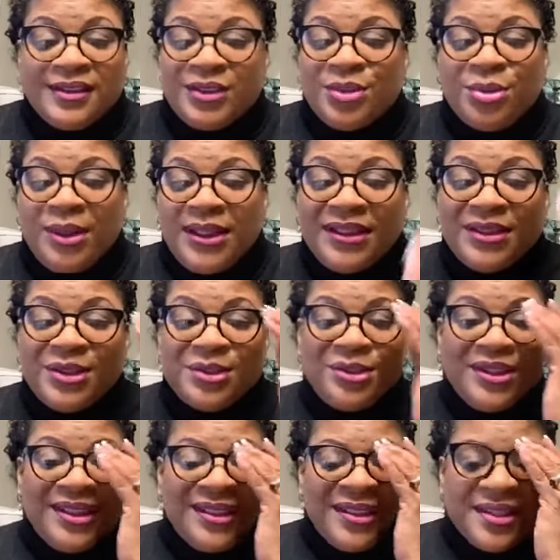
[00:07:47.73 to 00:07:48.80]
22
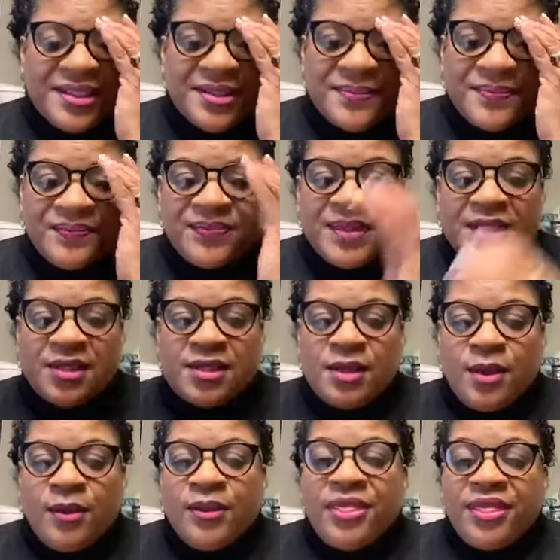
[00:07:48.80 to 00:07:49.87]
years.
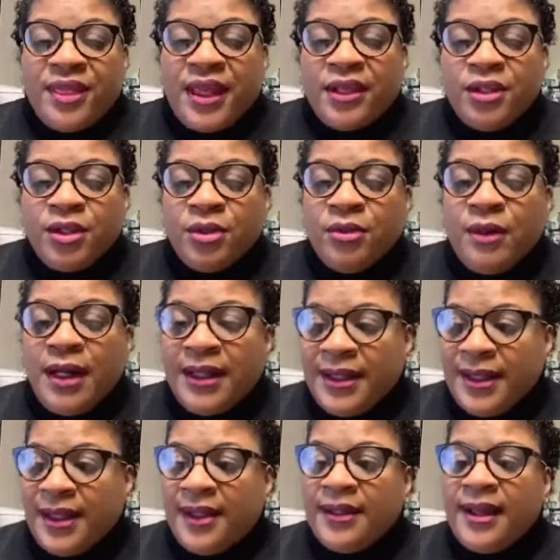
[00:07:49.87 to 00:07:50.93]
So, thank you
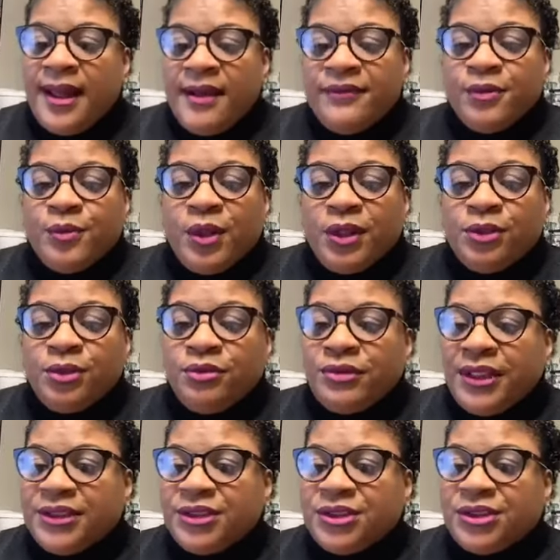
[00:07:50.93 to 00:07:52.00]
again, everyone who
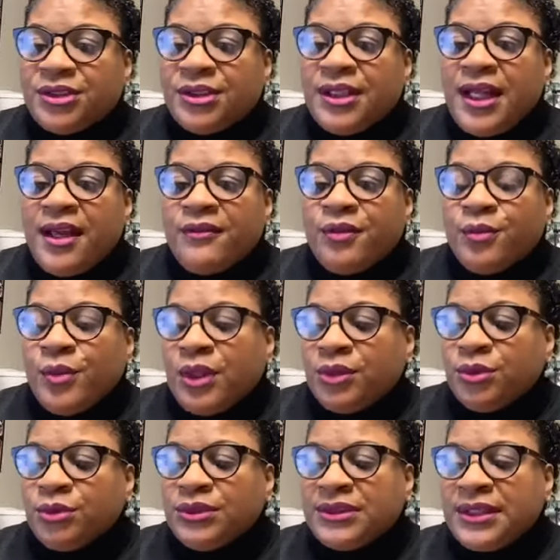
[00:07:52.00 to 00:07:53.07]
registered, everyone
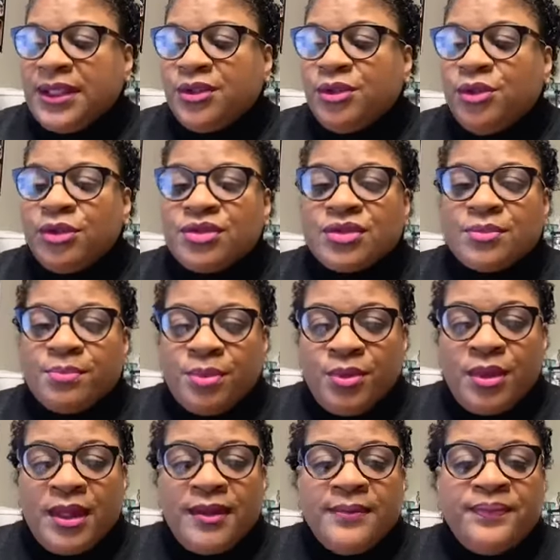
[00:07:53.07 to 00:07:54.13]
who sent your
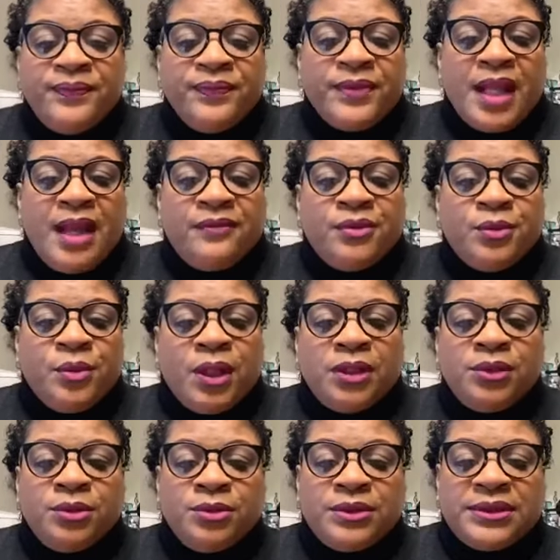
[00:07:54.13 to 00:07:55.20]
support,
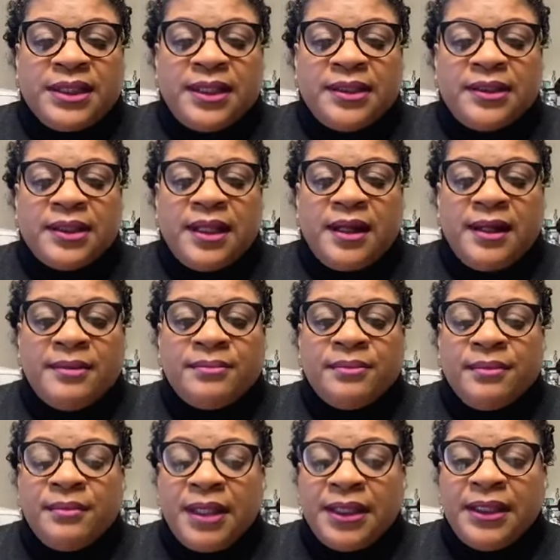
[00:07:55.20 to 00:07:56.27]
everyone who sent um,
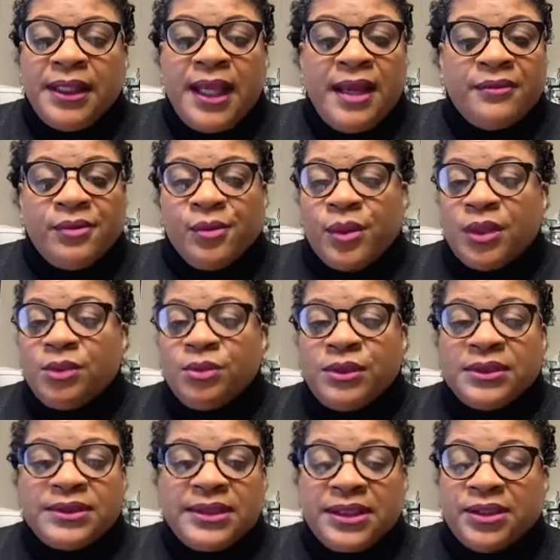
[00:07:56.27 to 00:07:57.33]
money, everyone who
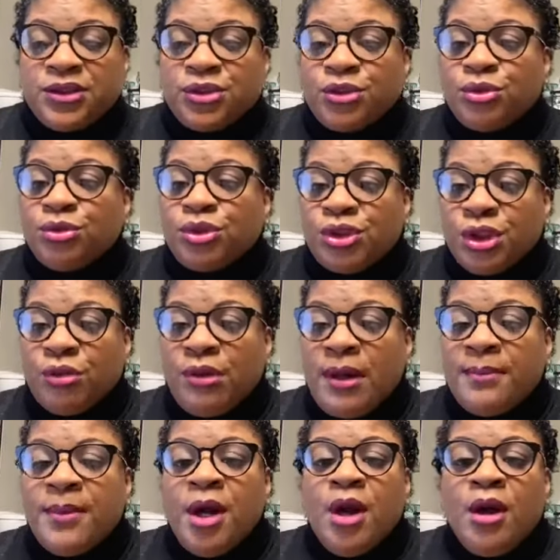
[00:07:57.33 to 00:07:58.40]
intends to show
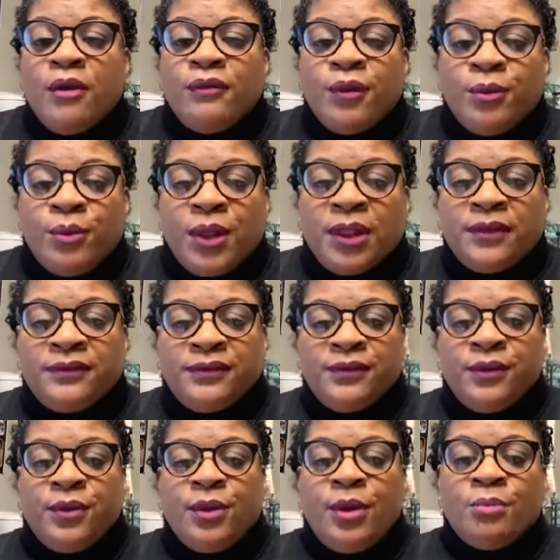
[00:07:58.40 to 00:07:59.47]
up for one of
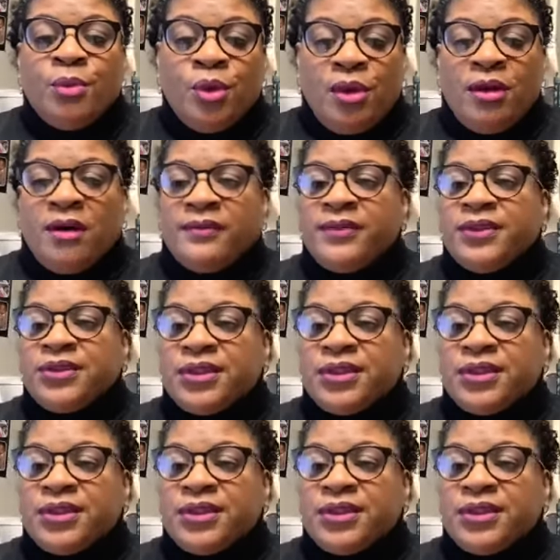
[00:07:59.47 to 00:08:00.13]
or more of the